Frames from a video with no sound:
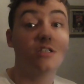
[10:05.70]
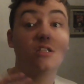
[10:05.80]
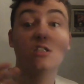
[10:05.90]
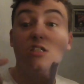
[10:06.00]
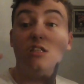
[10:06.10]

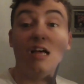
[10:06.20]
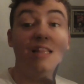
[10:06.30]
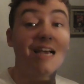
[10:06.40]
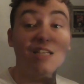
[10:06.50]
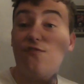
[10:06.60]
So there's
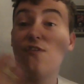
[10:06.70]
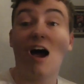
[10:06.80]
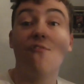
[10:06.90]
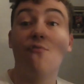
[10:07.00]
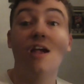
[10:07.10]
that, that's
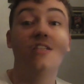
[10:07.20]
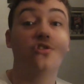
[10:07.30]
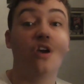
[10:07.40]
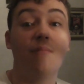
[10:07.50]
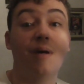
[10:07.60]
five ways
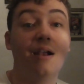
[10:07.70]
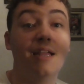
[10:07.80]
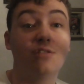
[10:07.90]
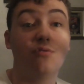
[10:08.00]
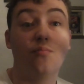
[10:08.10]
that Drayton Manor
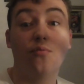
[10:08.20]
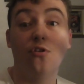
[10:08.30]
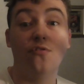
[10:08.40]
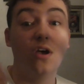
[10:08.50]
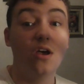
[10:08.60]
need to
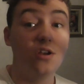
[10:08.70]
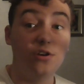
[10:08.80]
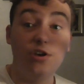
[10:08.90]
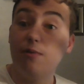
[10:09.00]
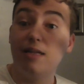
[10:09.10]
improve.
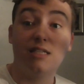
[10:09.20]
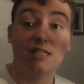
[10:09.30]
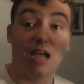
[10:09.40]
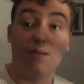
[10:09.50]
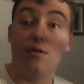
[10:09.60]
New
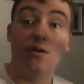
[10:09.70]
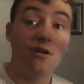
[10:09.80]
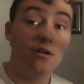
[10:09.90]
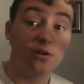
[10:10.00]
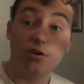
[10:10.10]
entertainment,
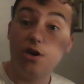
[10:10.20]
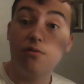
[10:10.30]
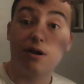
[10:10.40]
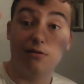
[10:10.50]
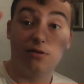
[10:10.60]

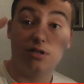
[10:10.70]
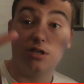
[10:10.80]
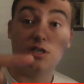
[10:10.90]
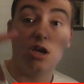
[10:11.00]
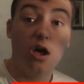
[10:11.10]
new
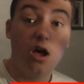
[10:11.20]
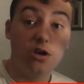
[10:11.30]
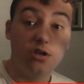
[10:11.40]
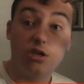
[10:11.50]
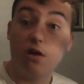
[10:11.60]
coasters,
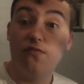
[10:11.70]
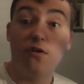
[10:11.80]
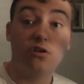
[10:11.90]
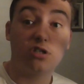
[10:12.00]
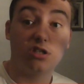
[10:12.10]
don't
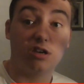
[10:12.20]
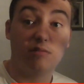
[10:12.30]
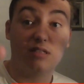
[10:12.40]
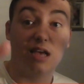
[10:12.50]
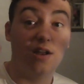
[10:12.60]
focus on
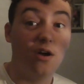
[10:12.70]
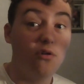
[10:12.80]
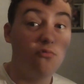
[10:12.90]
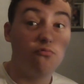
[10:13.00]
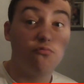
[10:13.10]
Thomas Land,
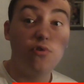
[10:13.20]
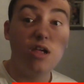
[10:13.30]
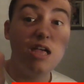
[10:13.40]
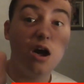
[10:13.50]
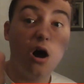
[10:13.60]

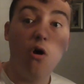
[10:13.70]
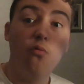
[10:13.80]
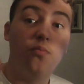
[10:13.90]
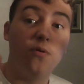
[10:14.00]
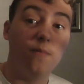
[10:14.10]

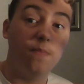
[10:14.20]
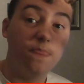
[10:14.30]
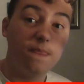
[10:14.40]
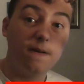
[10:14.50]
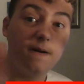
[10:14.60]
reopen
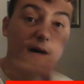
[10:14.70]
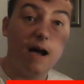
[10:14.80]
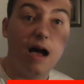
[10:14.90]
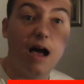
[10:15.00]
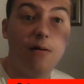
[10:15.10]

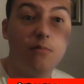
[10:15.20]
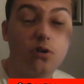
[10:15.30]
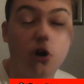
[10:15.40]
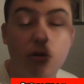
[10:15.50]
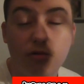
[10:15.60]
um,
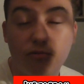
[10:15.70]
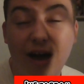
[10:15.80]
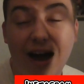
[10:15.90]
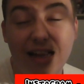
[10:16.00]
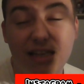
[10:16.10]
current
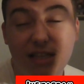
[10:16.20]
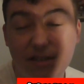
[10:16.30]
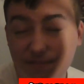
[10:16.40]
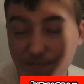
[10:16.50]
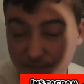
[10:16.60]
rides.